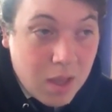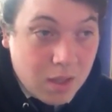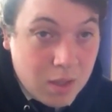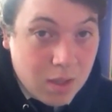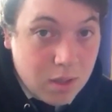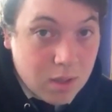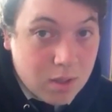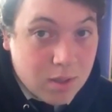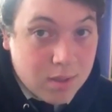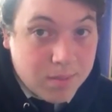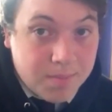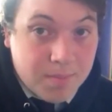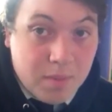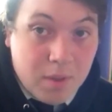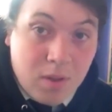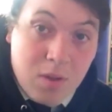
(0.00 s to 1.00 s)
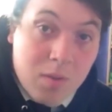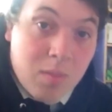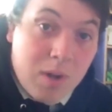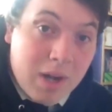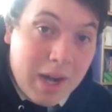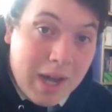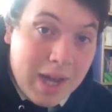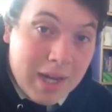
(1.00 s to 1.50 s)
because on the
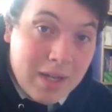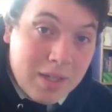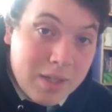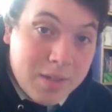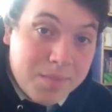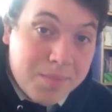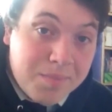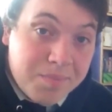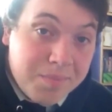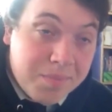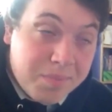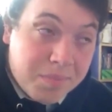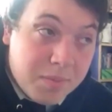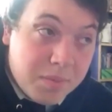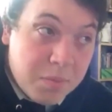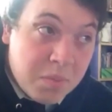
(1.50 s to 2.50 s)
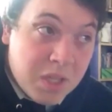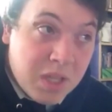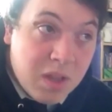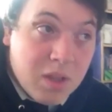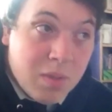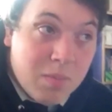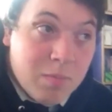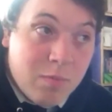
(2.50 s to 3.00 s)
one hand it
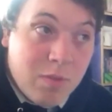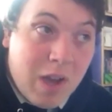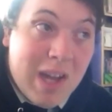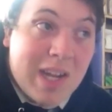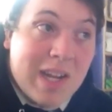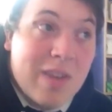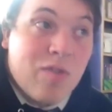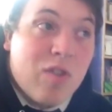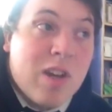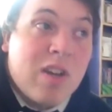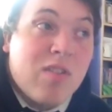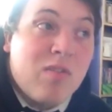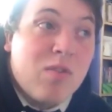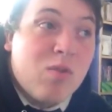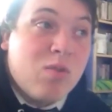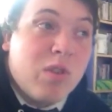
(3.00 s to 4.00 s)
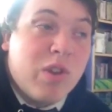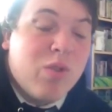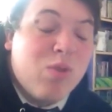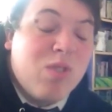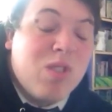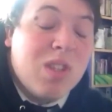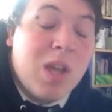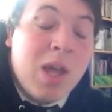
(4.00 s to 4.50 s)
means I'm finally rid of all of
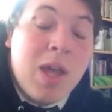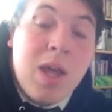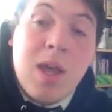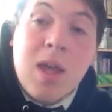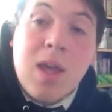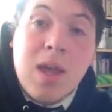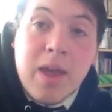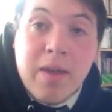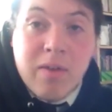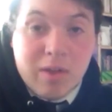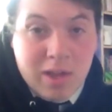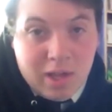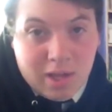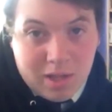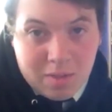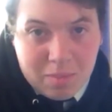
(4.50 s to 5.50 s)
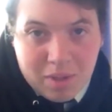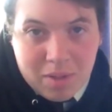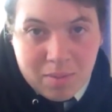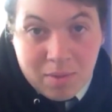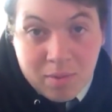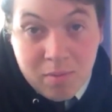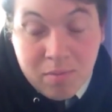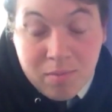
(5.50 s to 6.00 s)
these irritating
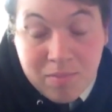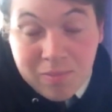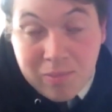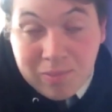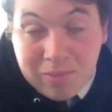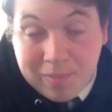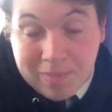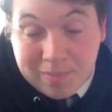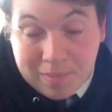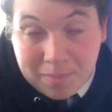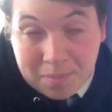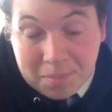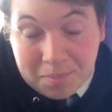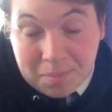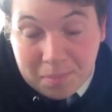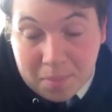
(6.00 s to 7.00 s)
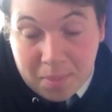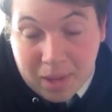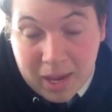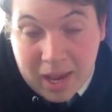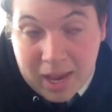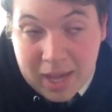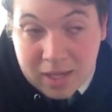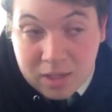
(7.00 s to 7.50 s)
people,
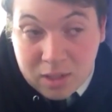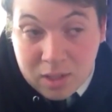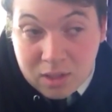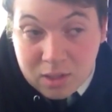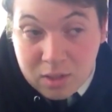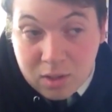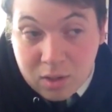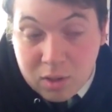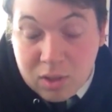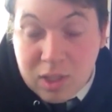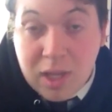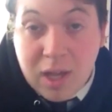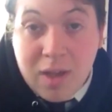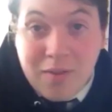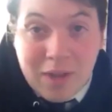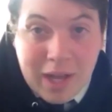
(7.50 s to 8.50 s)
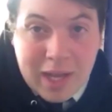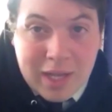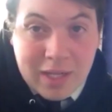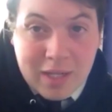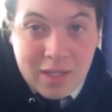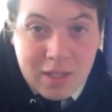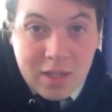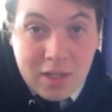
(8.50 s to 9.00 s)
and on the other
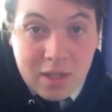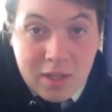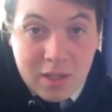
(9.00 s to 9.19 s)
hand